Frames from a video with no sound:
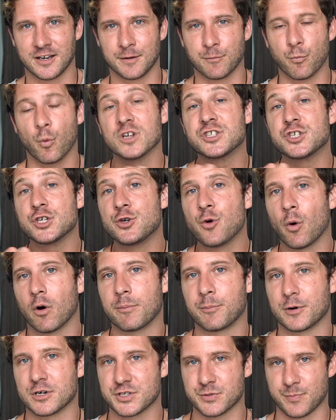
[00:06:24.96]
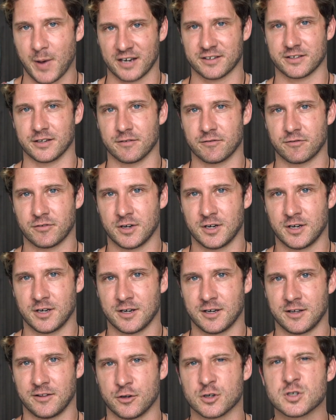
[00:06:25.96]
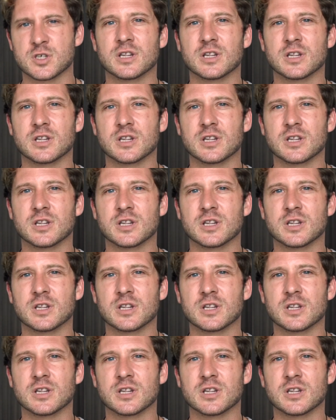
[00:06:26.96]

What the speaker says: What's your perspective? There's